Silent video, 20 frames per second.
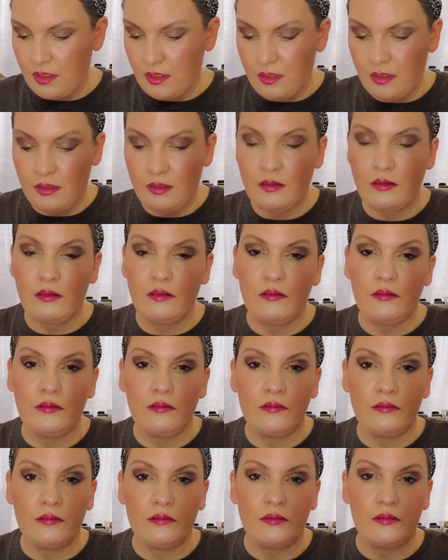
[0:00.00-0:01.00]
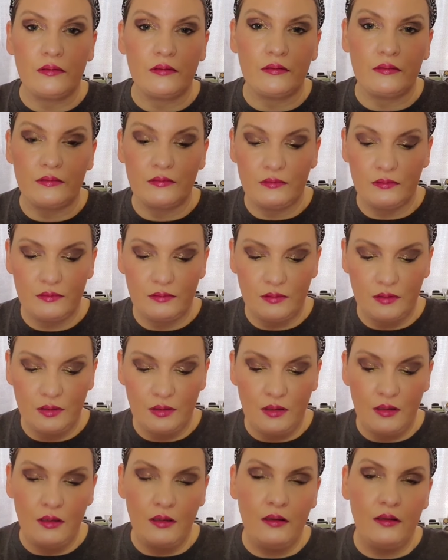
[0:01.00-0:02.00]

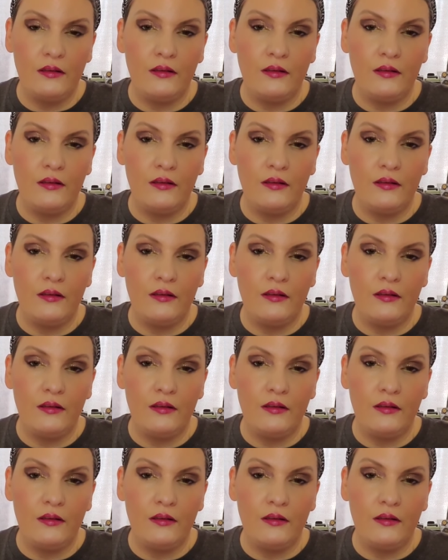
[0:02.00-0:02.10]
(no one is talking)